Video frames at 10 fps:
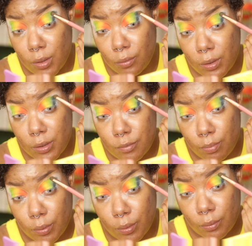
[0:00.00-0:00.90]
greenish
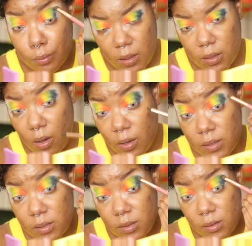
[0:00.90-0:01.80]
blue. Yeah,
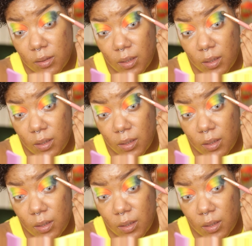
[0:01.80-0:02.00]
it's